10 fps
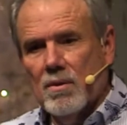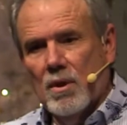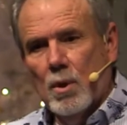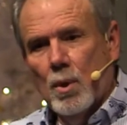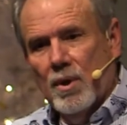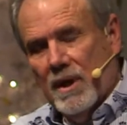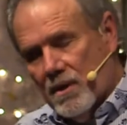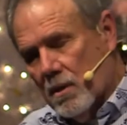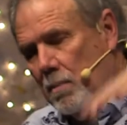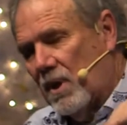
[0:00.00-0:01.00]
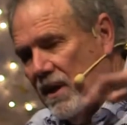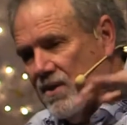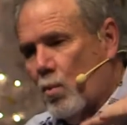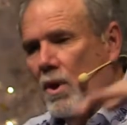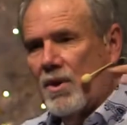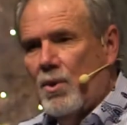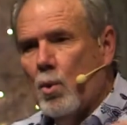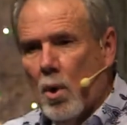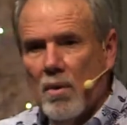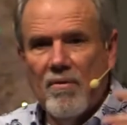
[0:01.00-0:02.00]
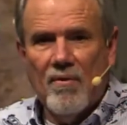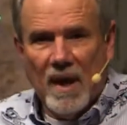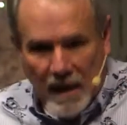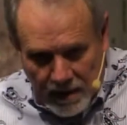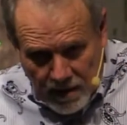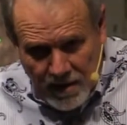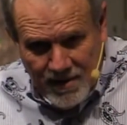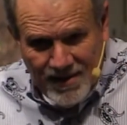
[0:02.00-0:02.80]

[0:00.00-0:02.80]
the Lord into the place where you are fed.